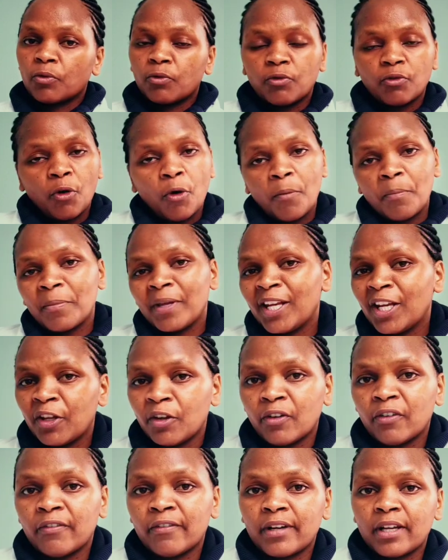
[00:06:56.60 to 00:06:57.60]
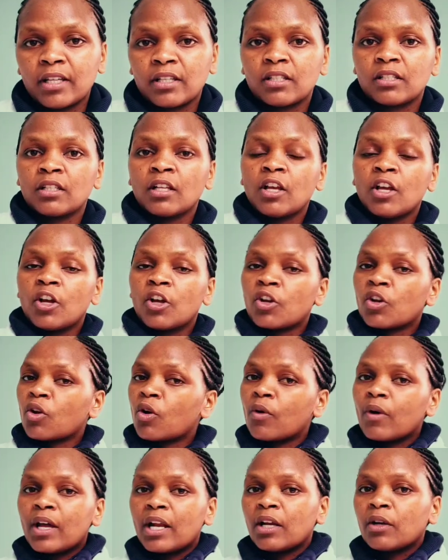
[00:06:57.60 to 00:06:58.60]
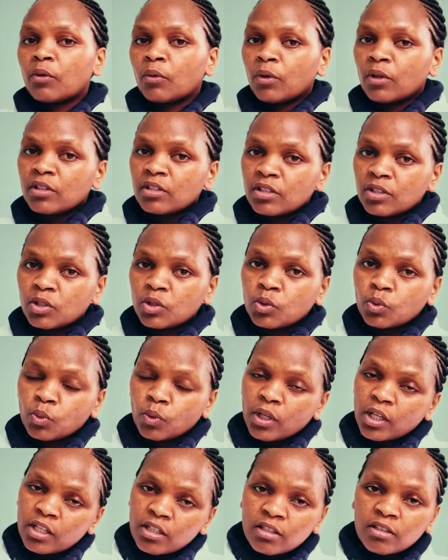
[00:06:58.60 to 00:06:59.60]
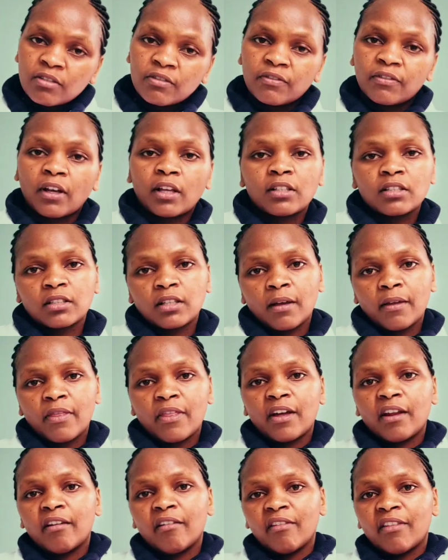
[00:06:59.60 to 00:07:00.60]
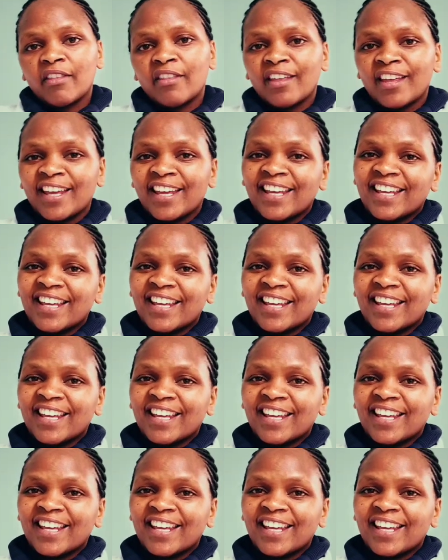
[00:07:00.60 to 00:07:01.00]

for many of us. No one wants to age faster than the